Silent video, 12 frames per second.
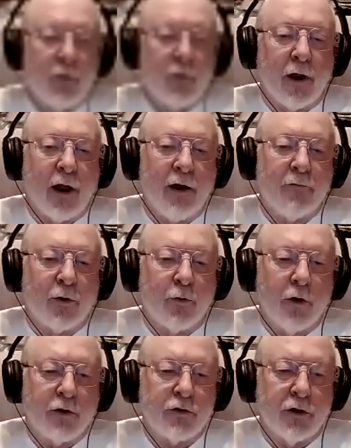I have a
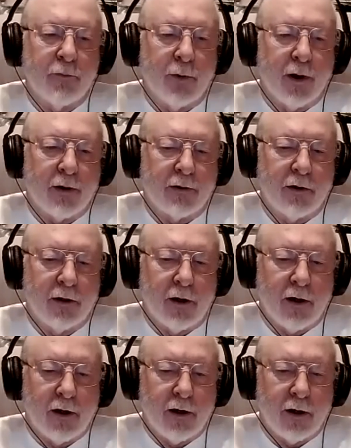question about
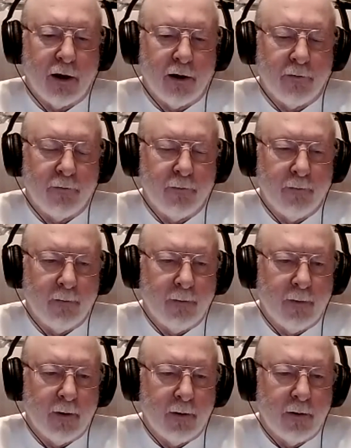the
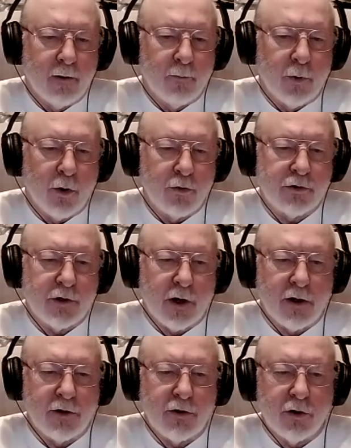
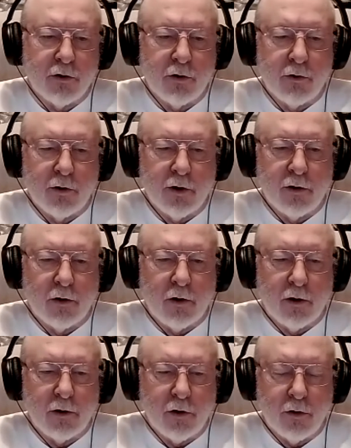postings you're doing on
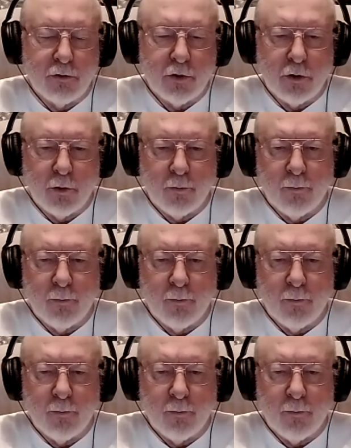YouTube.